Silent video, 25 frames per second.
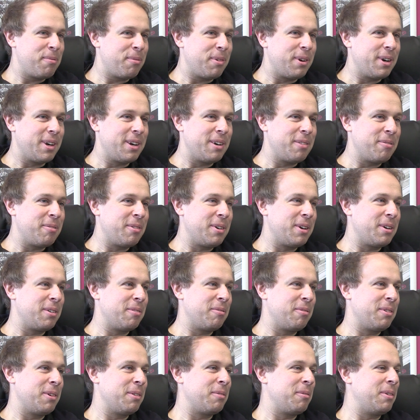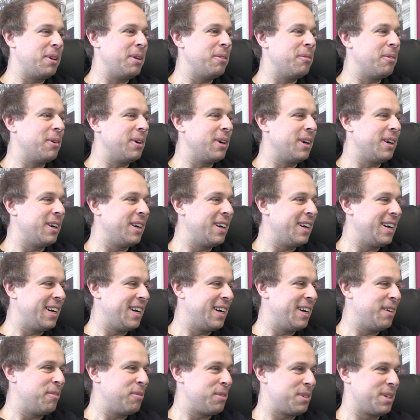Where we were,
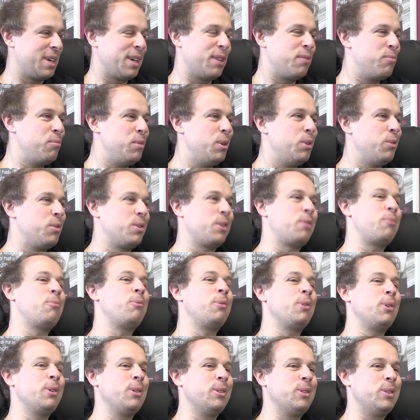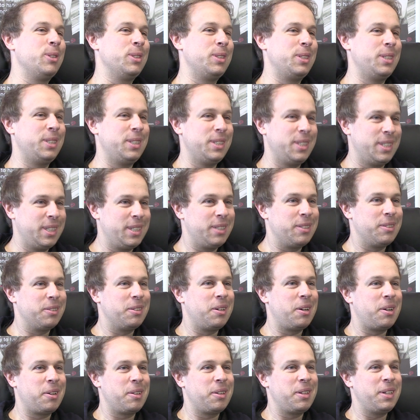it was like Music World and a
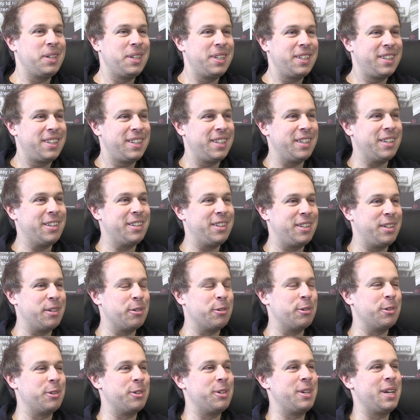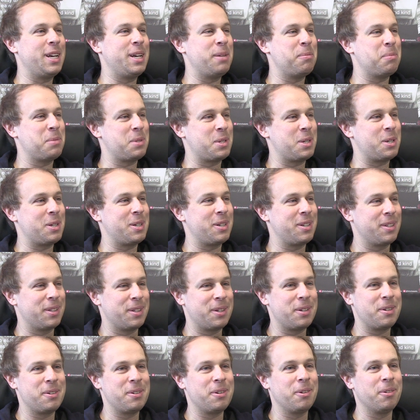lot of the older names that
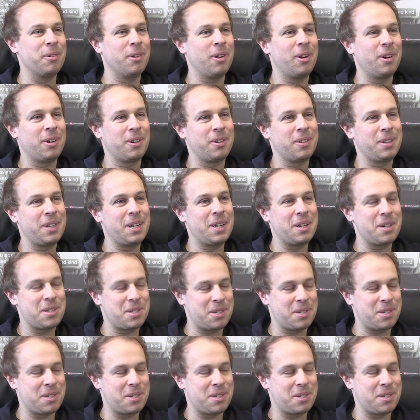are no longer there.